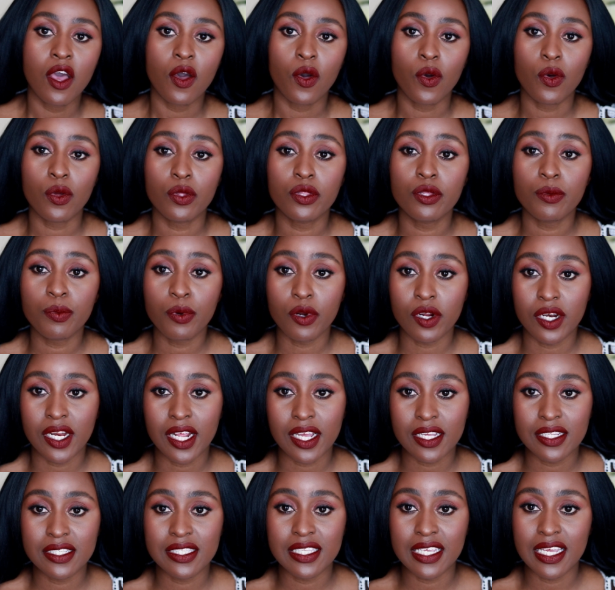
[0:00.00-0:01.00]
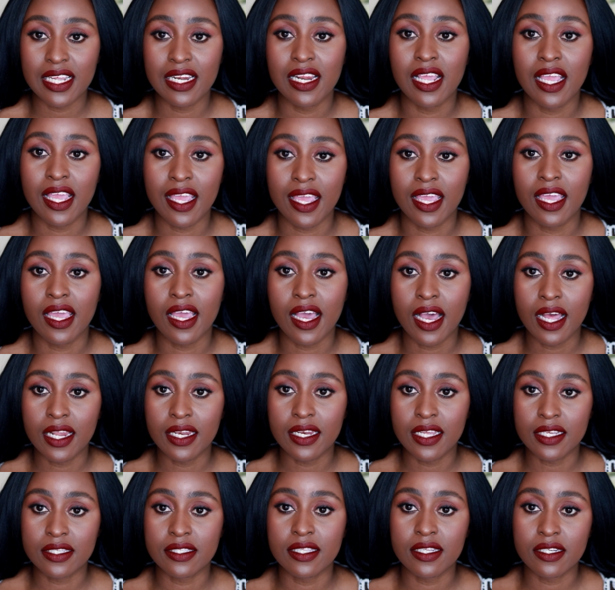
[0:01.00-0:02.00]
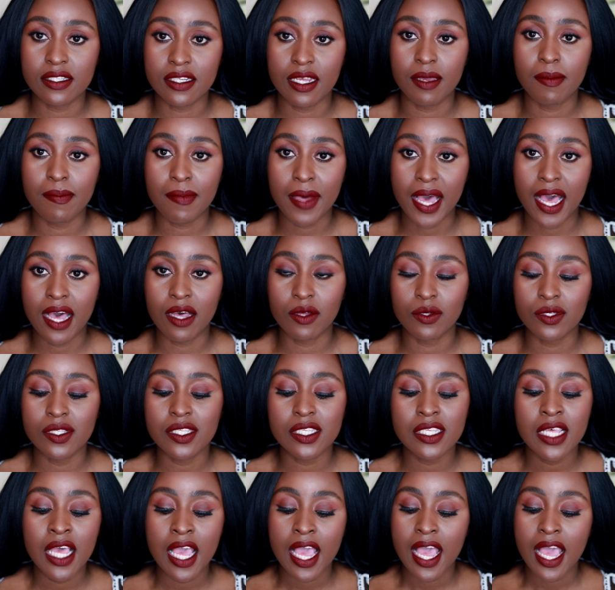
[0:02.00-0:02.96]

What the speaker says: All the products in here are less than £10.